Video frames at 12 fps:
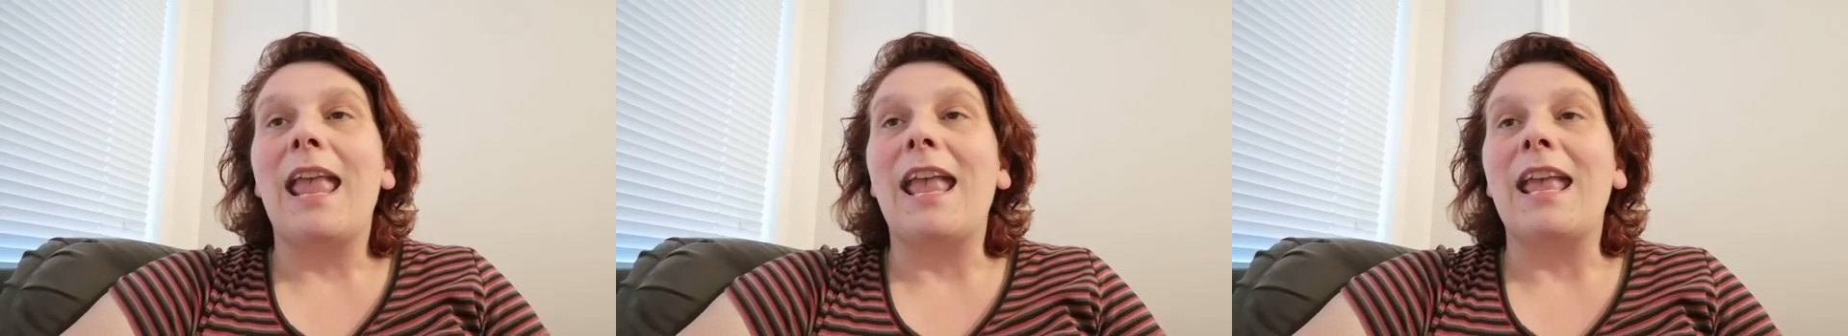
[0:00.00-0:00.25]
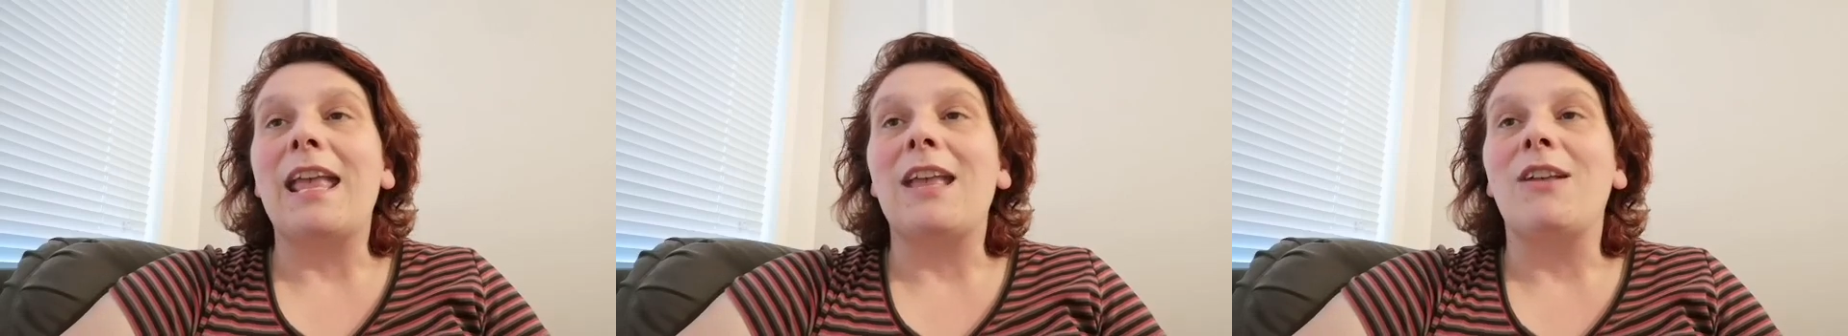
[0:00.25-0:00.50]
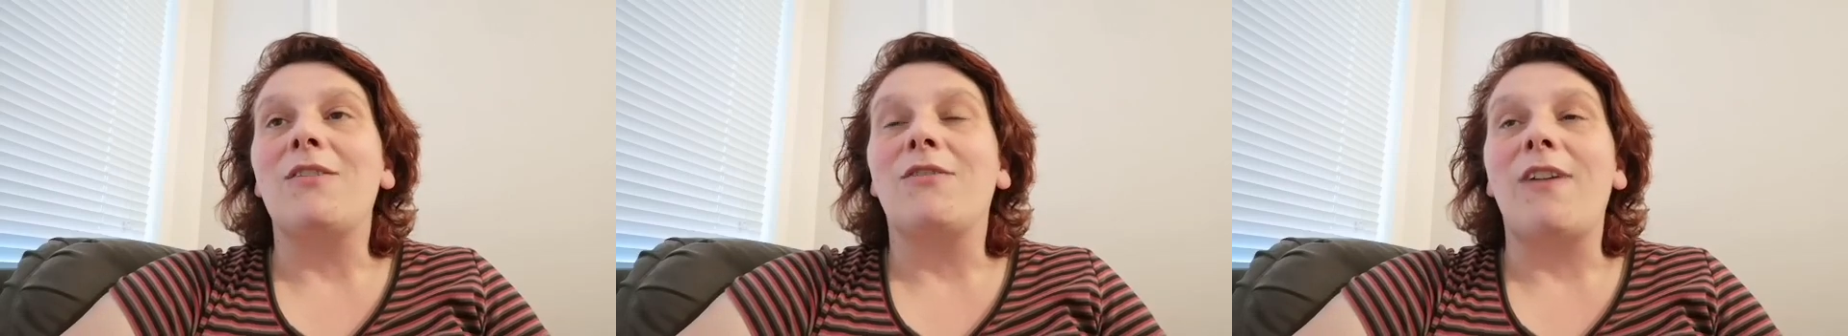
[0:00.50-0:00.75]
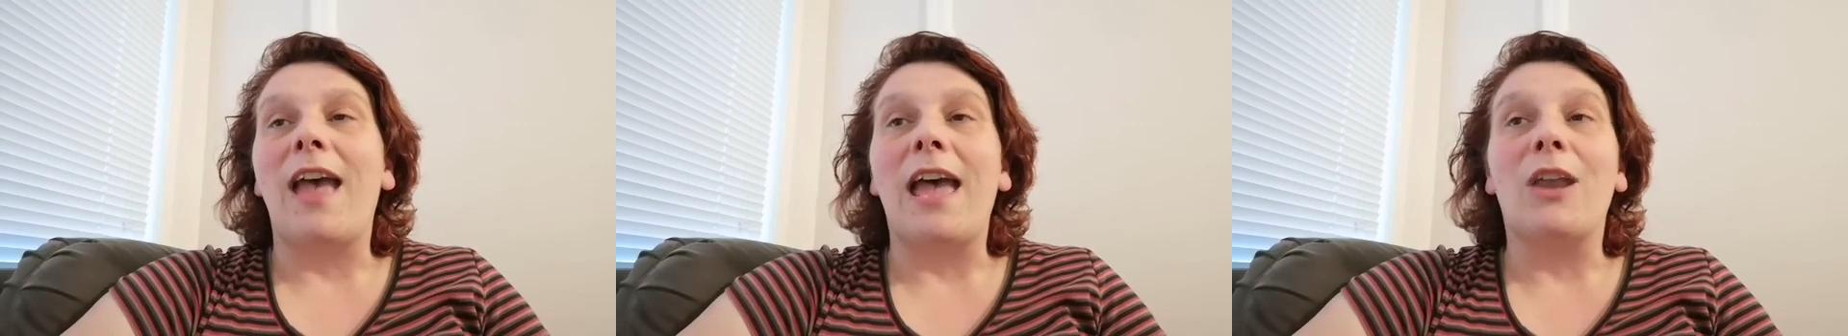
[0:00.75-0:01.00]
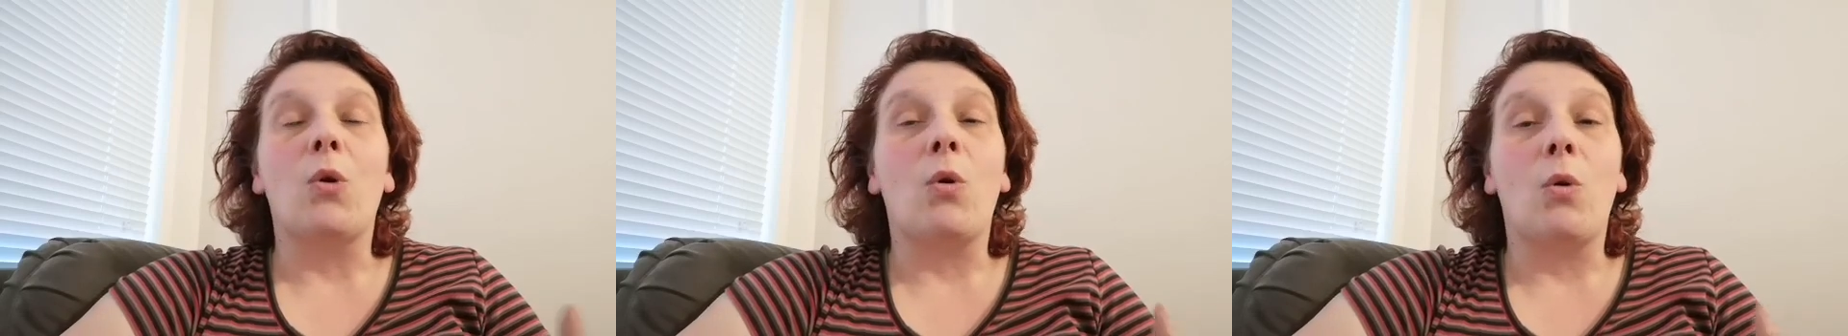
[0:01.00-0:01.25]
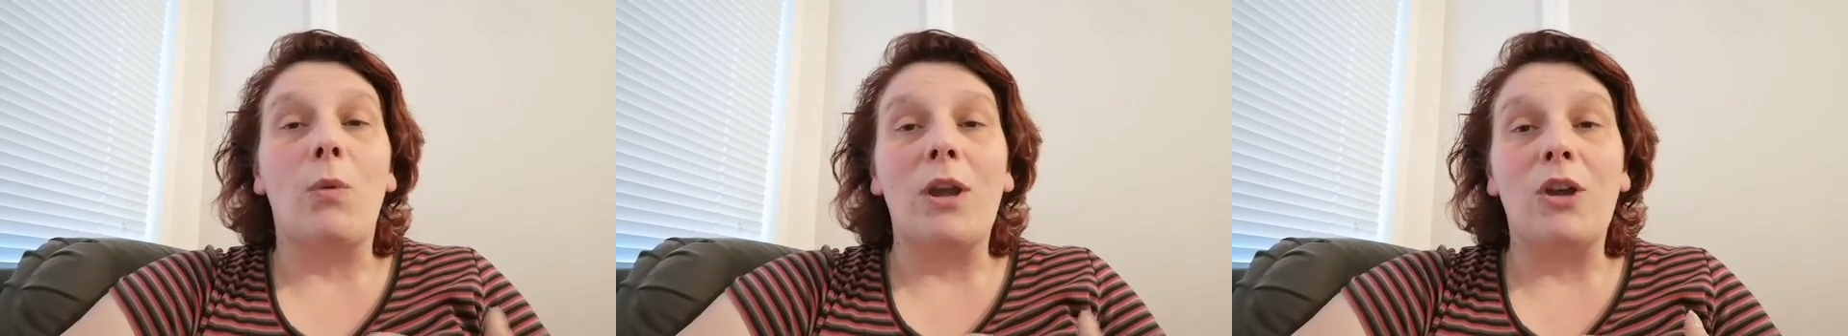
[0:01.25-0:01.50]
a van
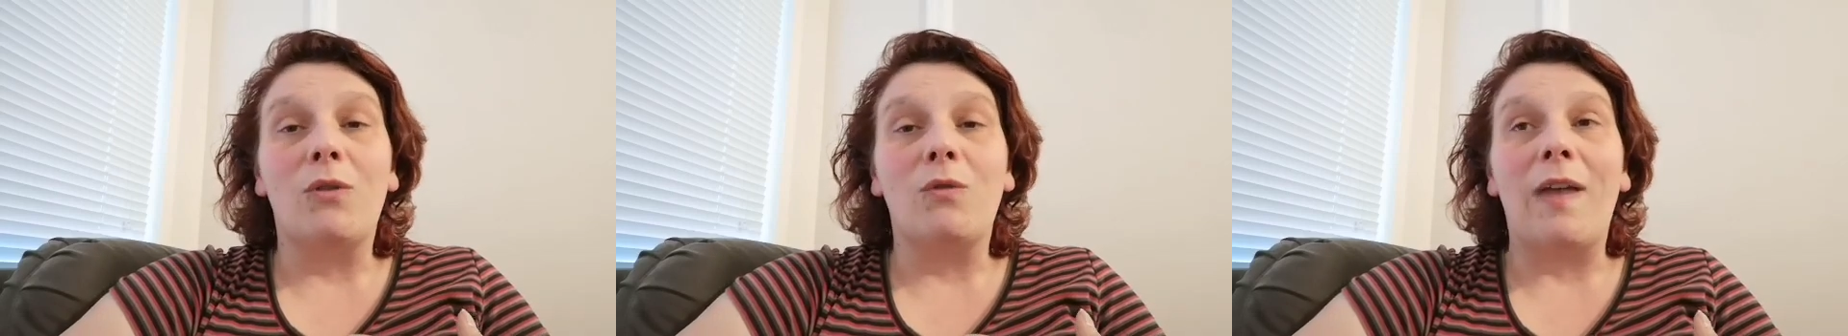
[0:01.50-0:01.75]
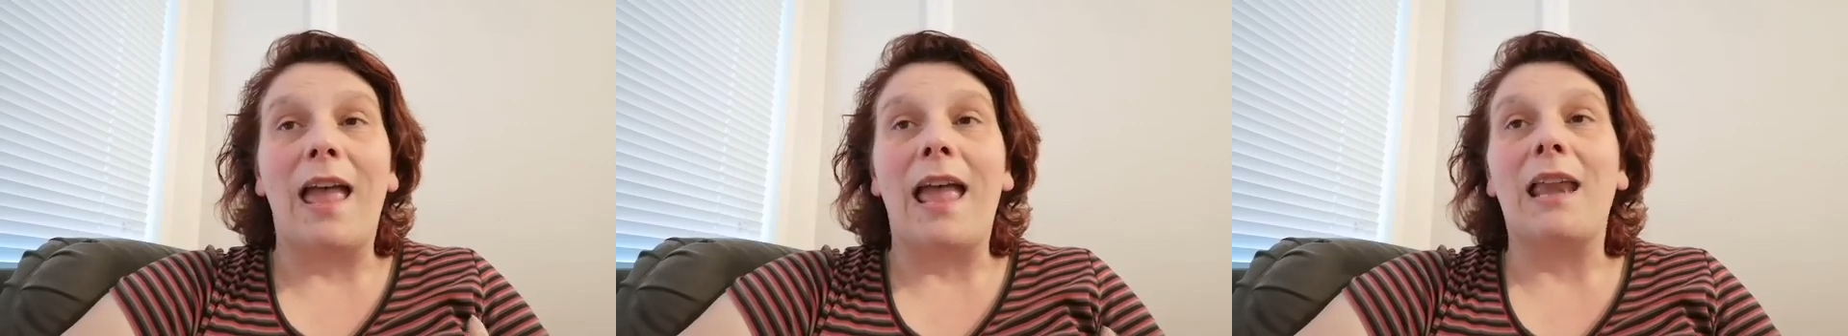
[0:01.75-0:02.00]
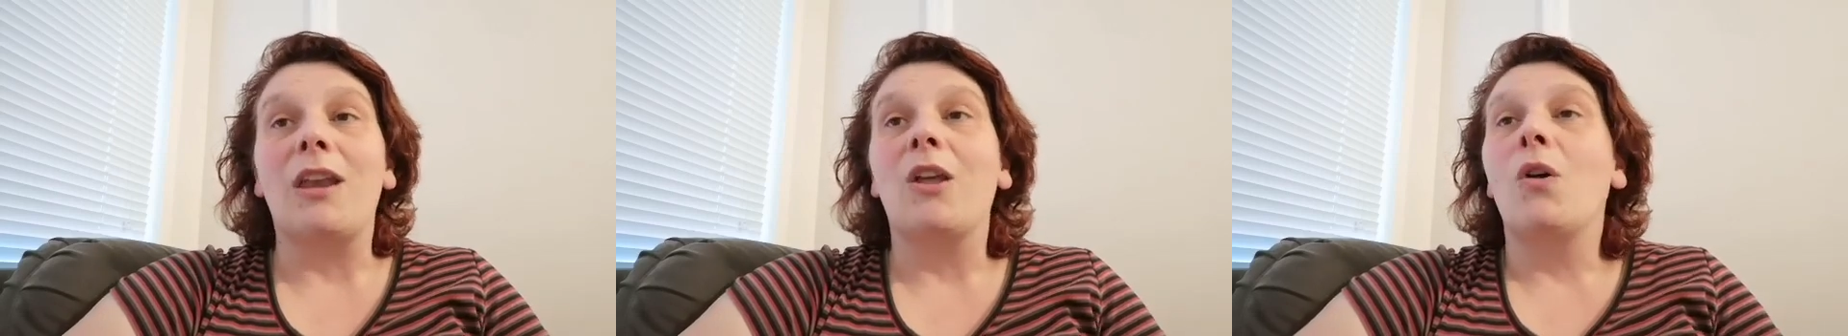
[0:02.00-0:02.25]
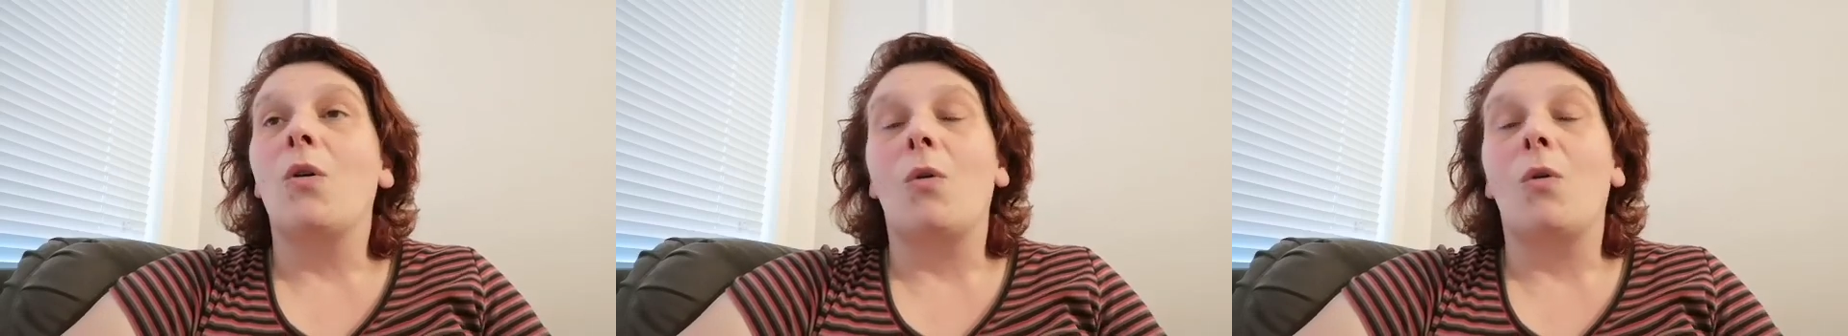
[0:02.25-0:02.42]
or window van,